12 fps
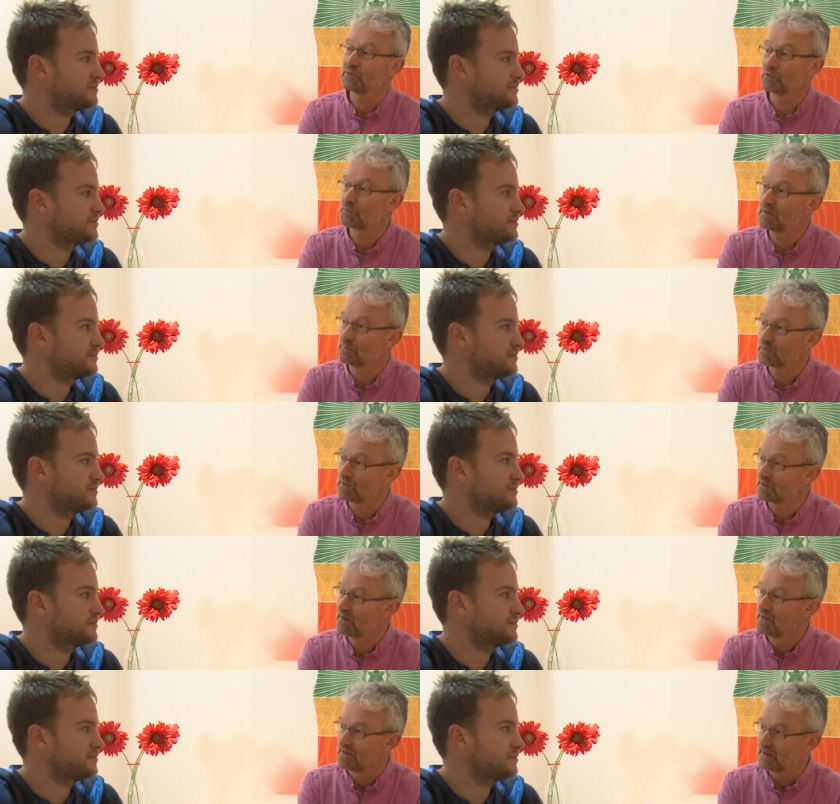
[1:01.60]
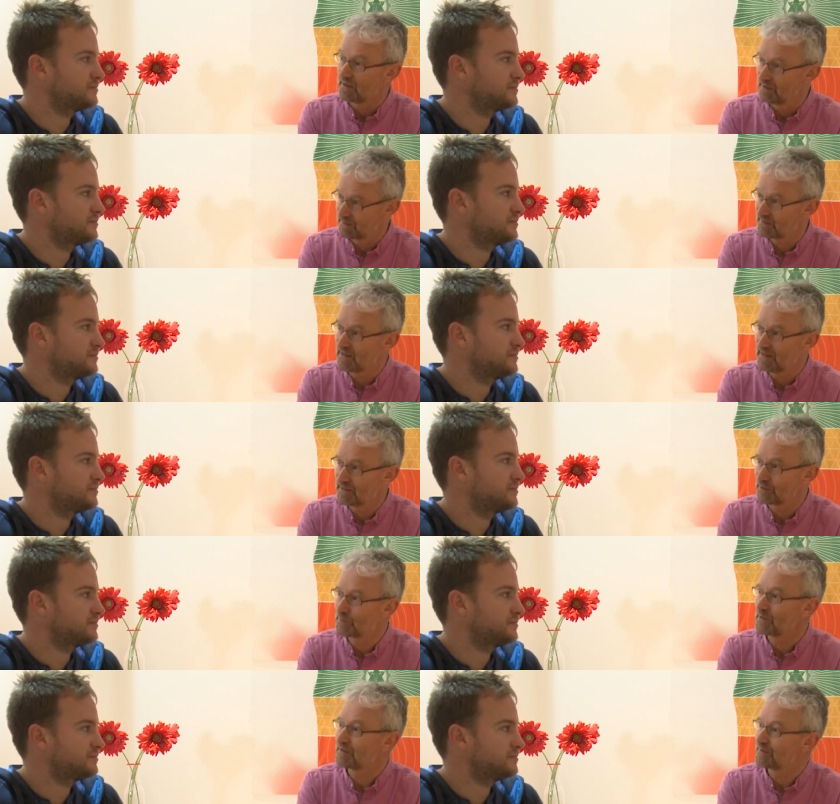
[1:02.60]
Speaker 1: with people, its
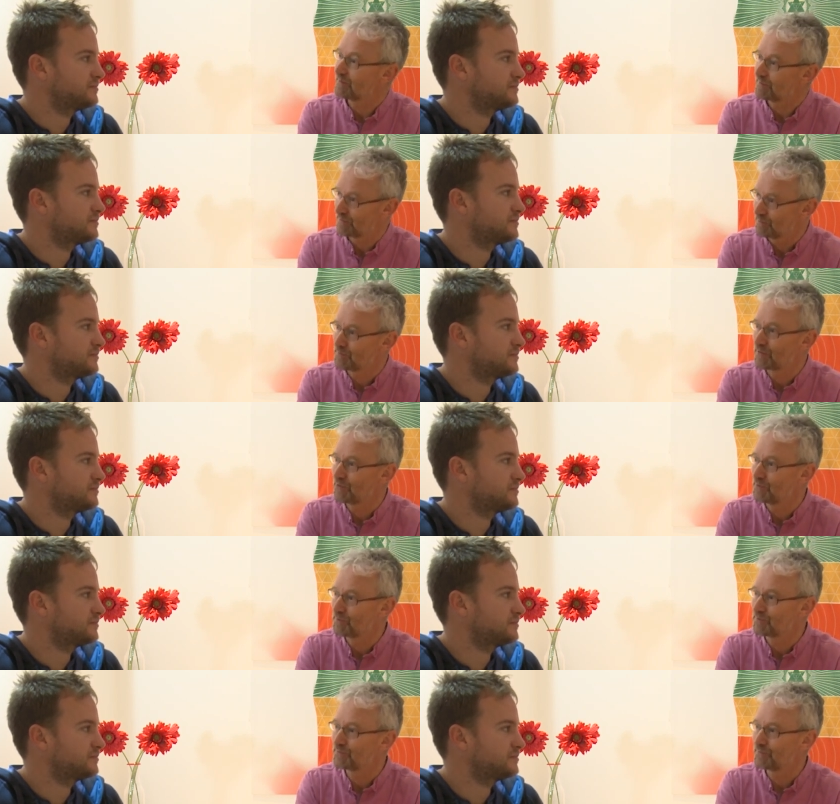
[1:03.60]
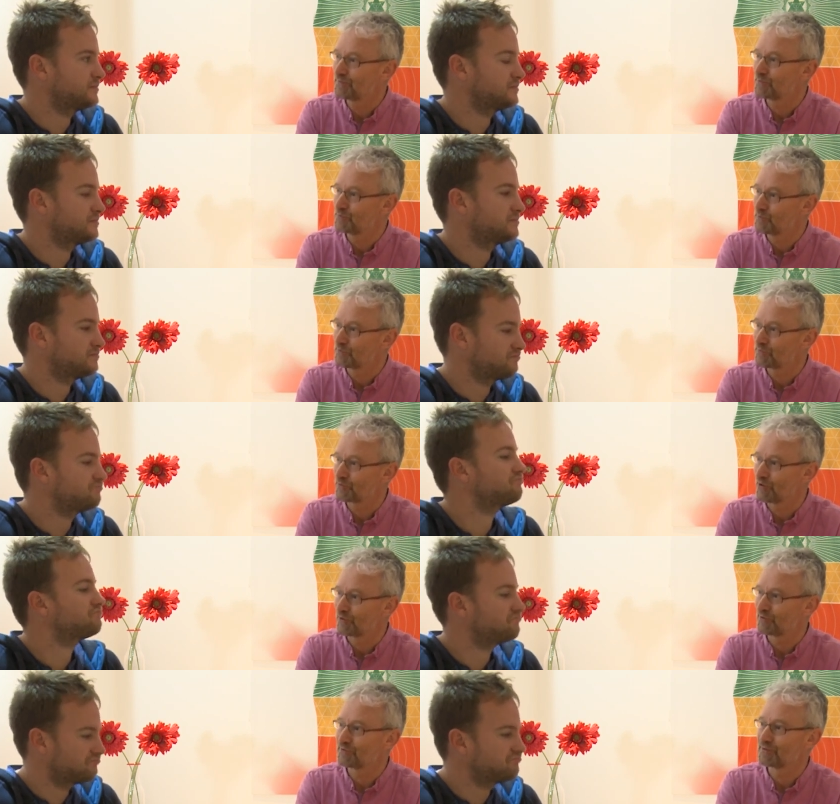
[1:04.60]
healing abilities become through more
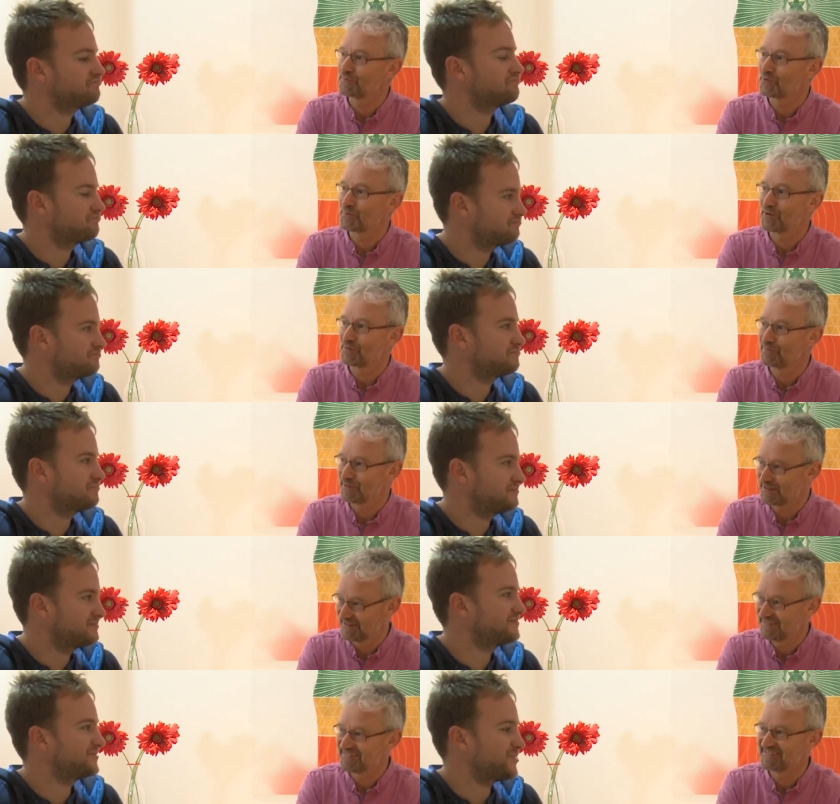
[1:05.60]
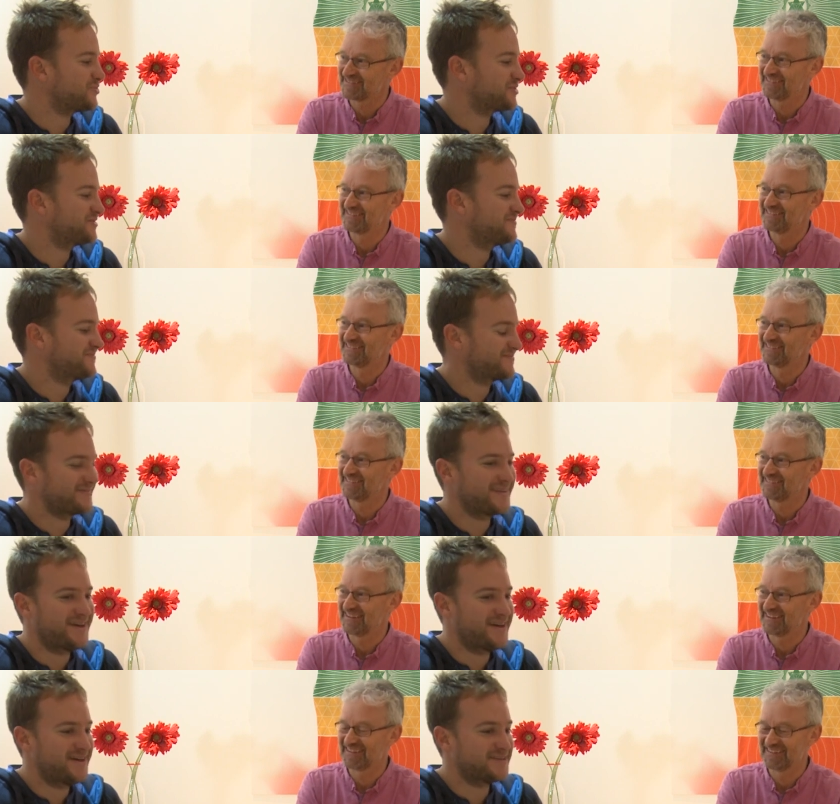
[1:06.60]
stronger and more powerfully. Awesome.
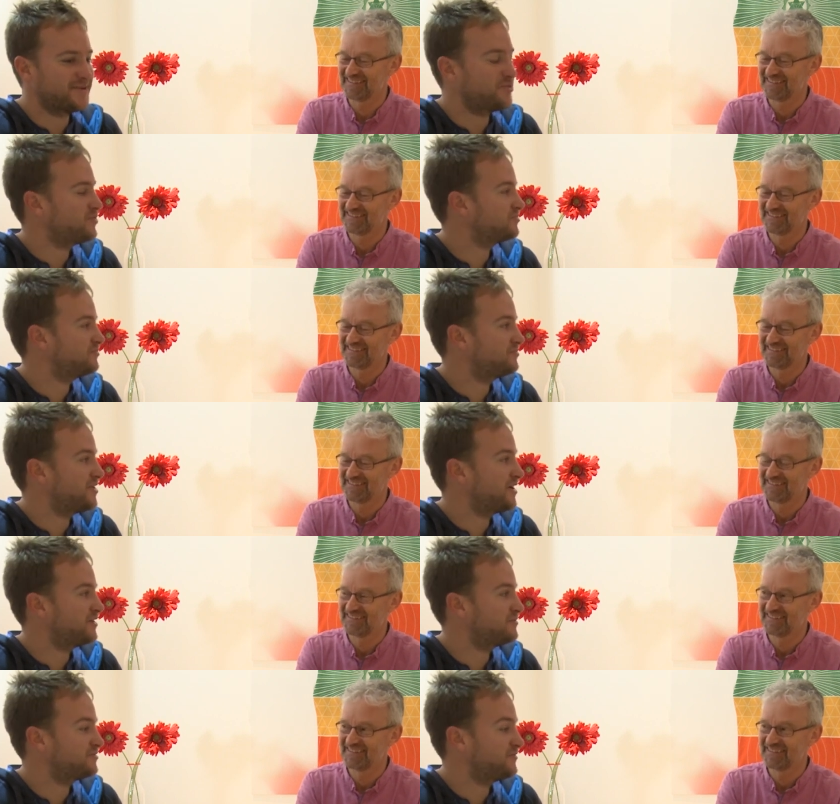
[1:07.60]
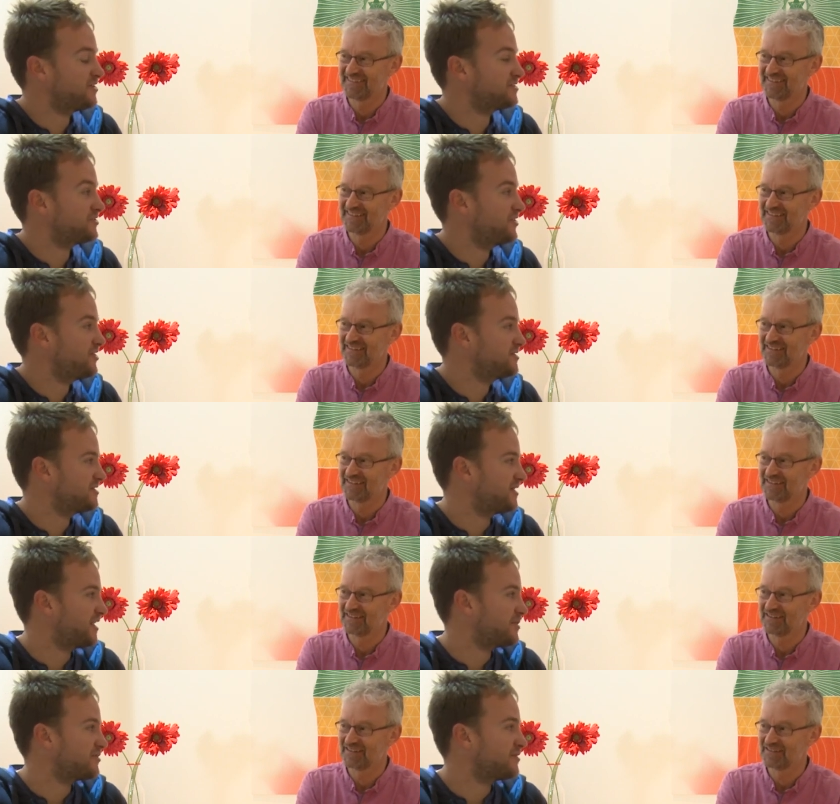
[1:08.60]
Speaker 2: Yeah. So what first drew you to the
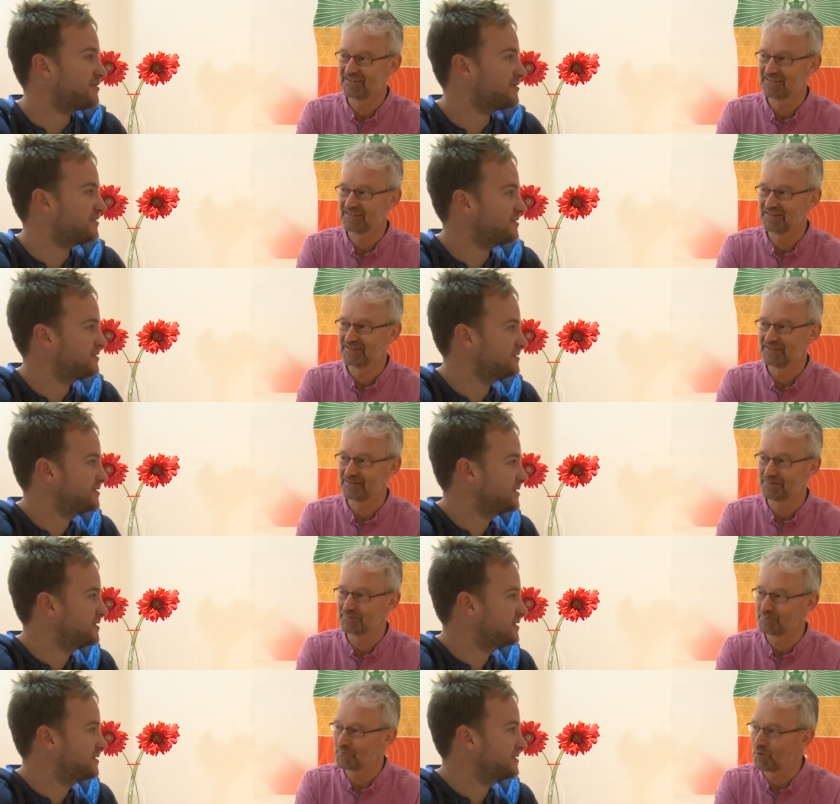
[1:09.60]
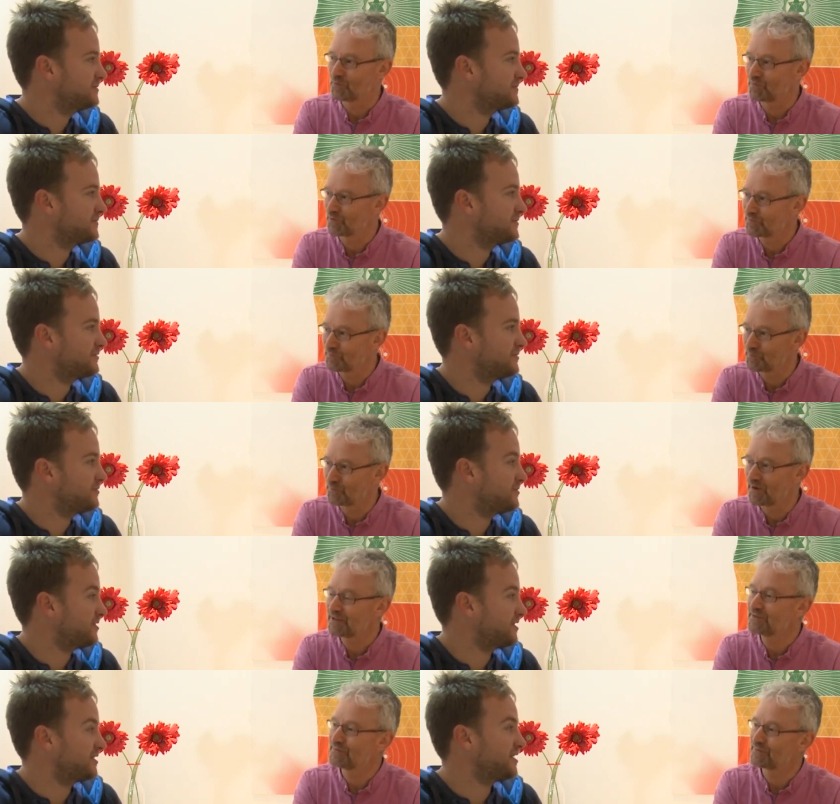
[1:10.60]
labyrinth? First
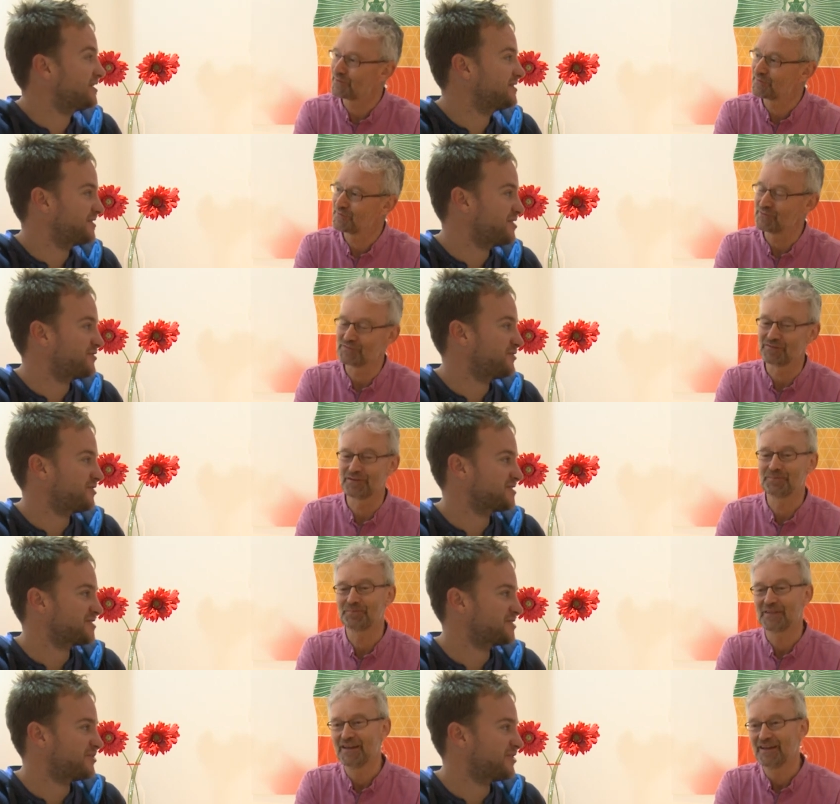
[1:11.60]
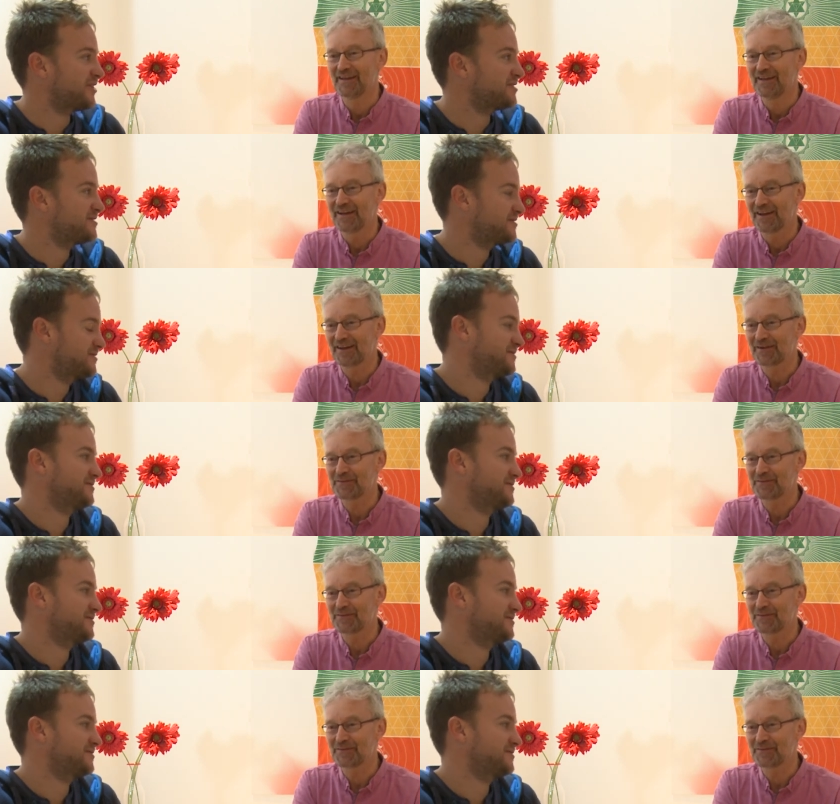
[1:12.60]
Speaker 1: experience.